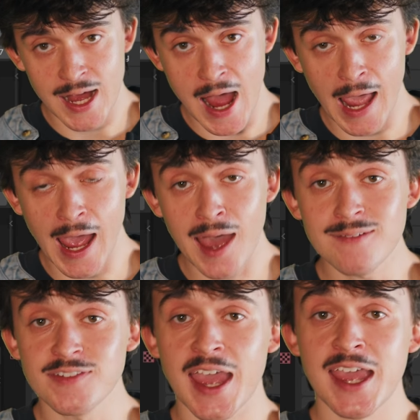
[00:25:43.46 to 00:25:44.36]
I
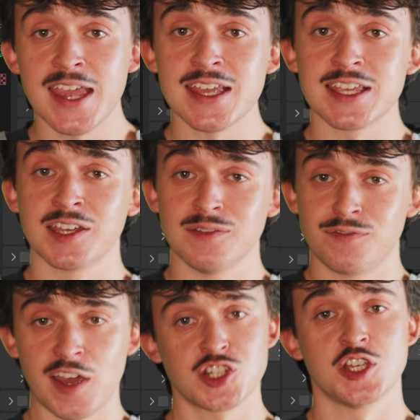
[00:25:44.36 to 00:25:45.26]
have a
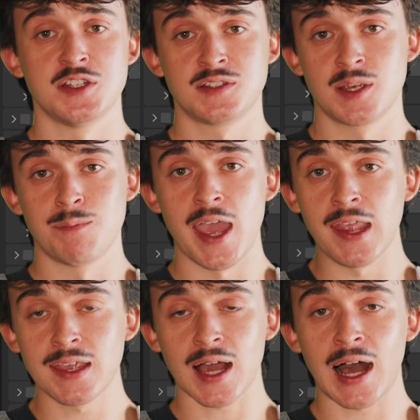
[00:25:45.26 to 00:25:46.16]
confession to
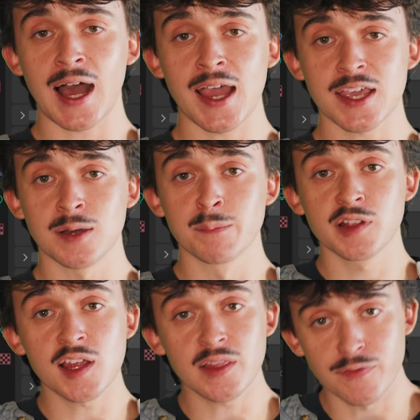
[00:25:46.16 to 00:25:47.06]
make. I
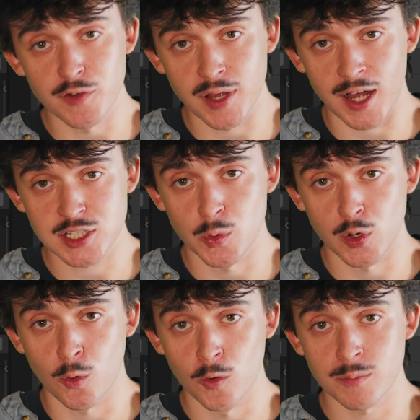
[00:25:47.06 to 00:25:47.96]
completely forgot to
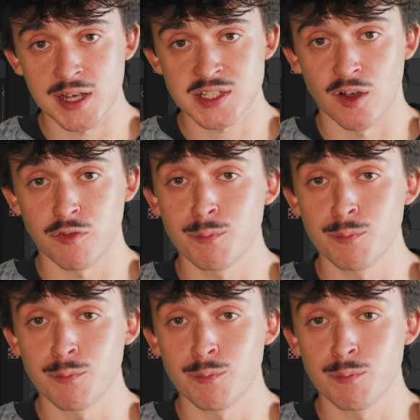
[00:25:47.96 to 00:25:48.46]
record myself